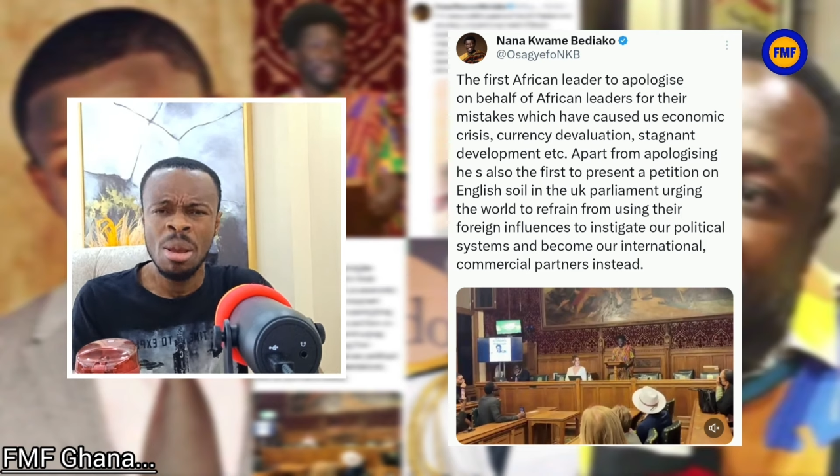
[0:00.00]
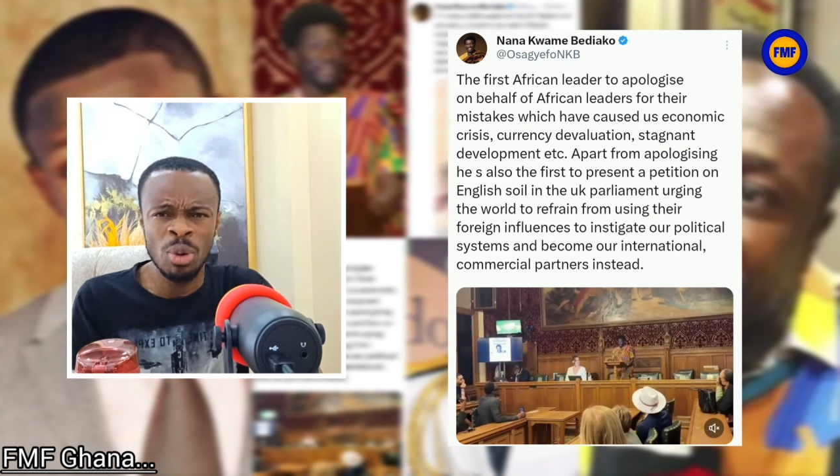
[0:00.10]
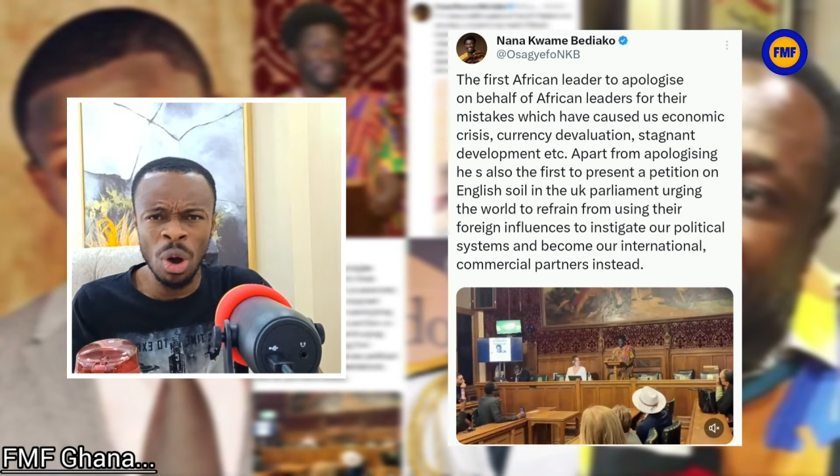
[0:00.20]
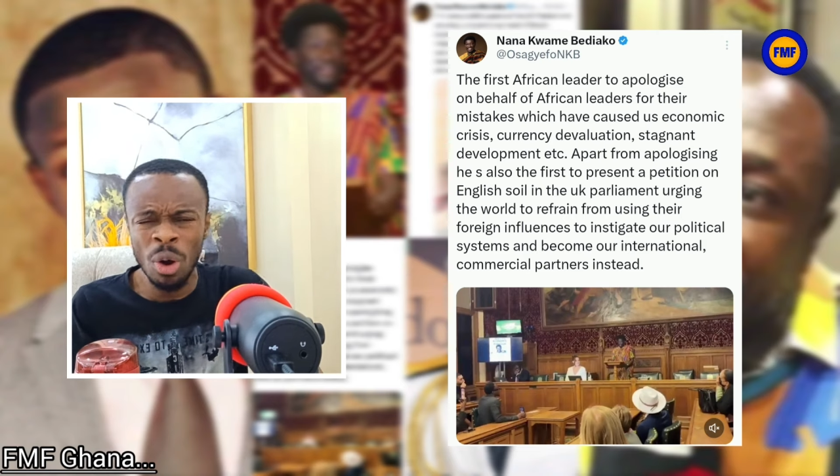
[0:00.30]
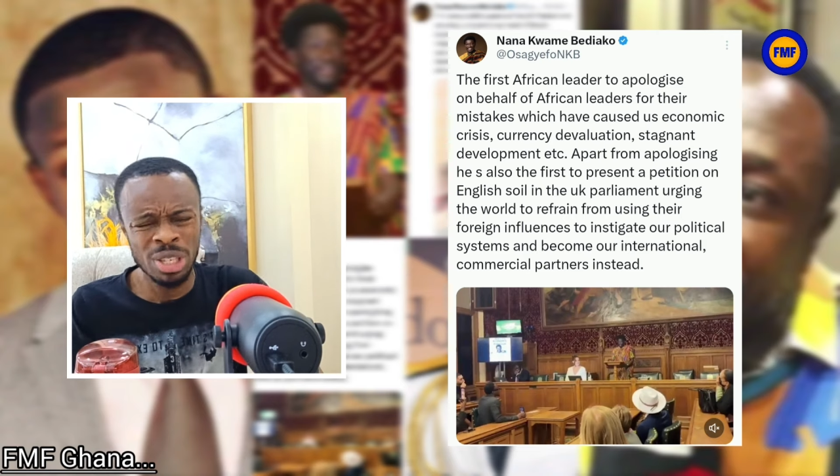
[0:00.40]
You
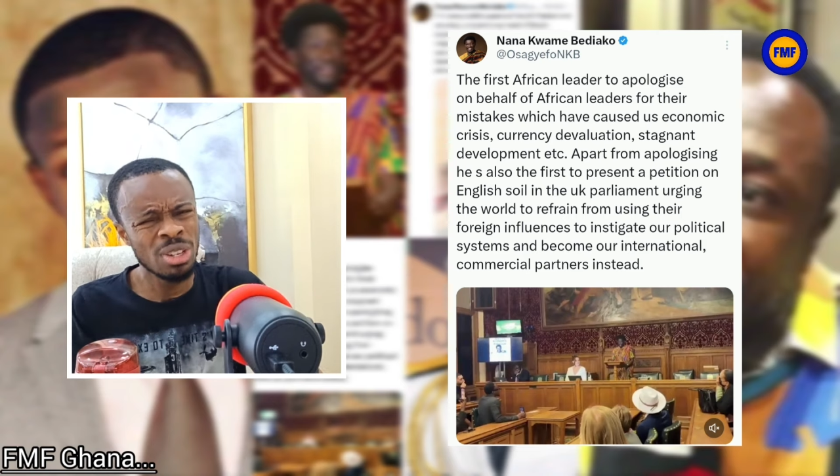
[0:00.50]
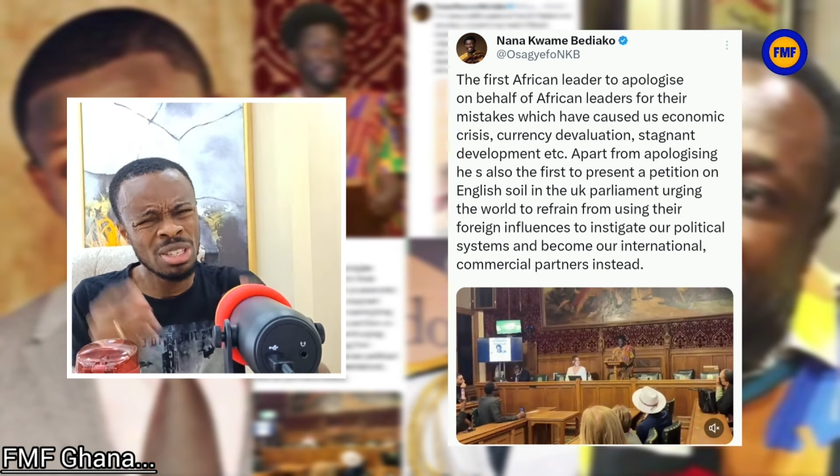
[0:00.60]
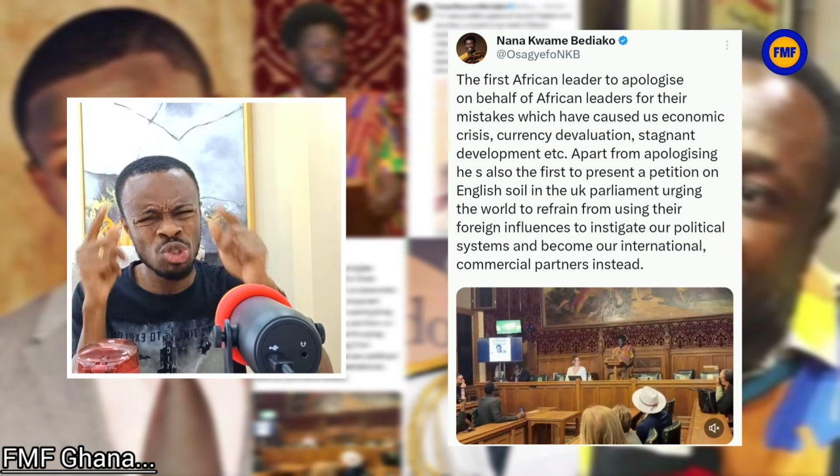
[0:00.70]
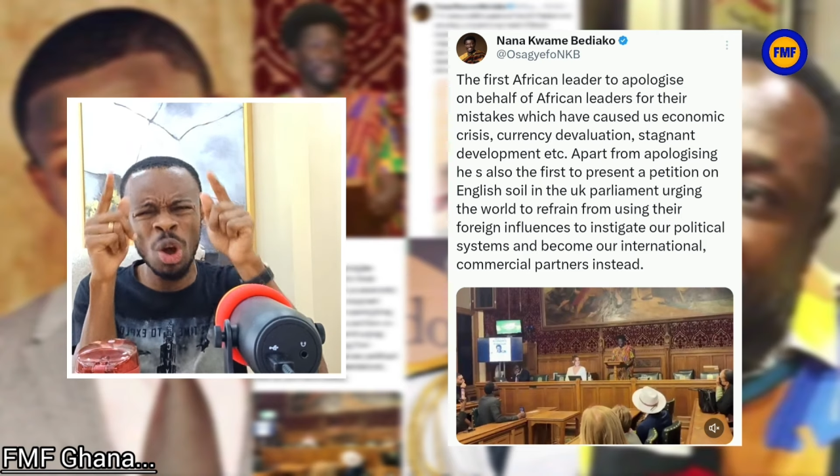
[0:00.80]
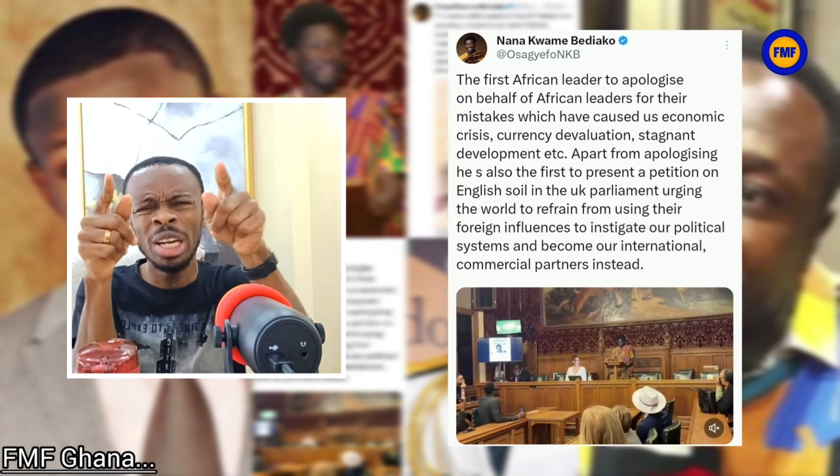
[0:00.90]
go, oh, so
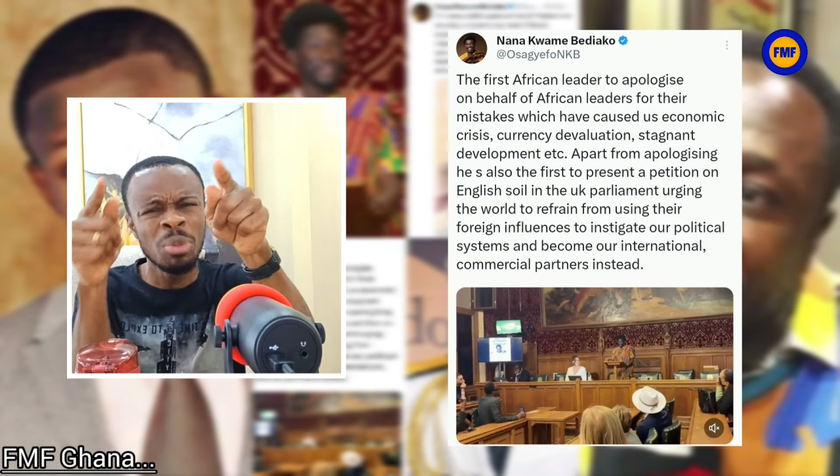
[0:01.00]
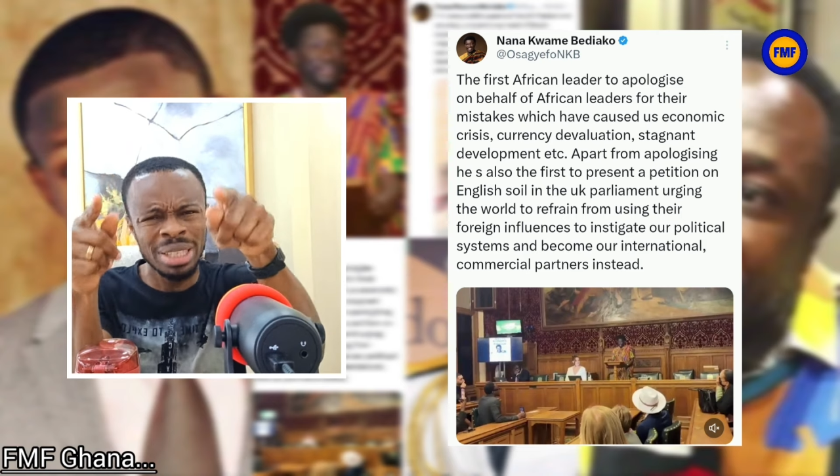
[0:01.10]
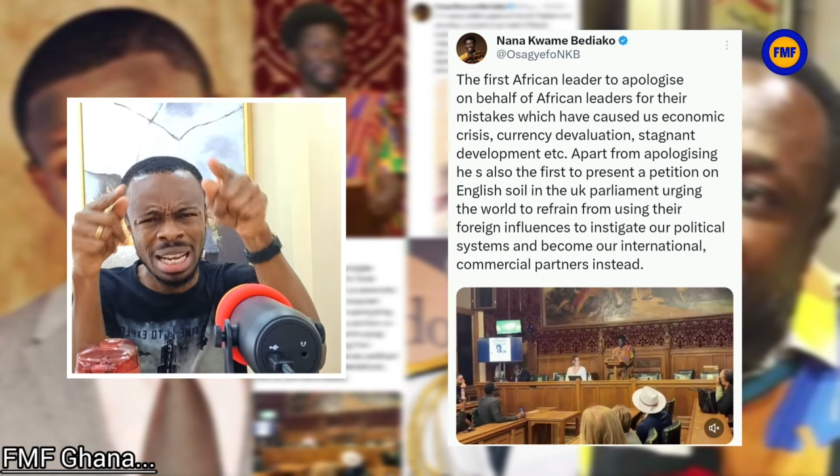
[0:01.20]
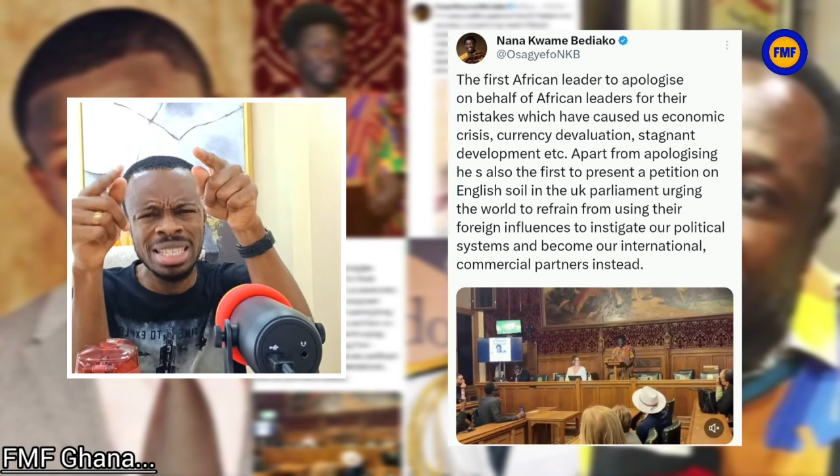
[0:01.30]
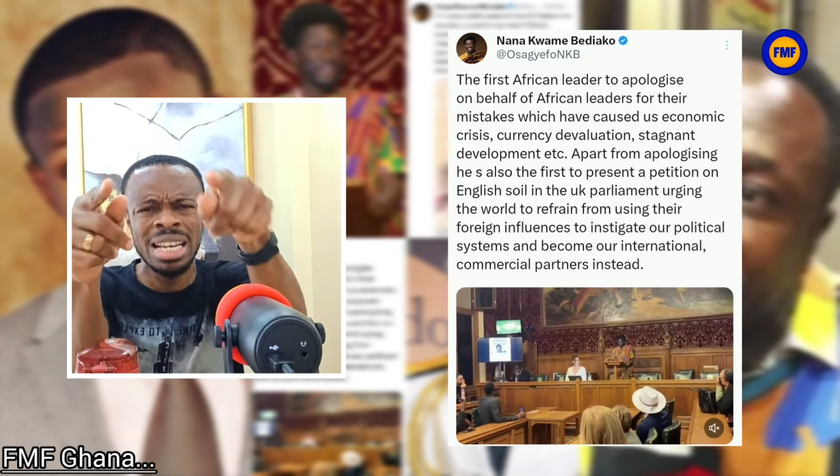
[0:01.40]
what the
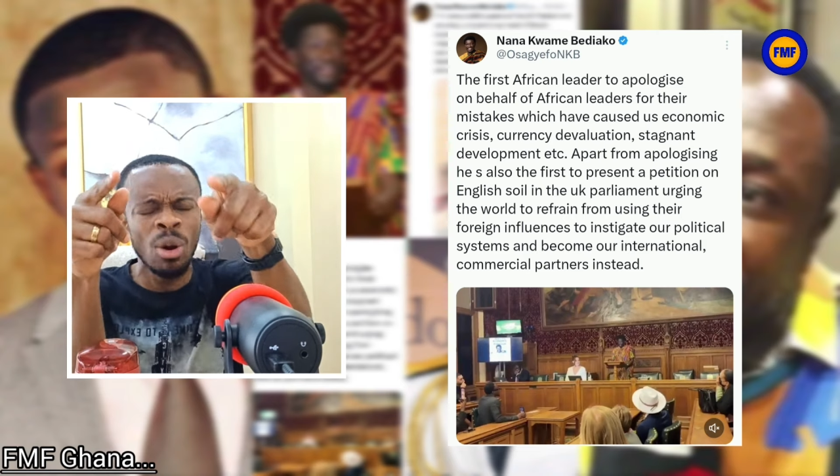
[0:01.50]
munyansa,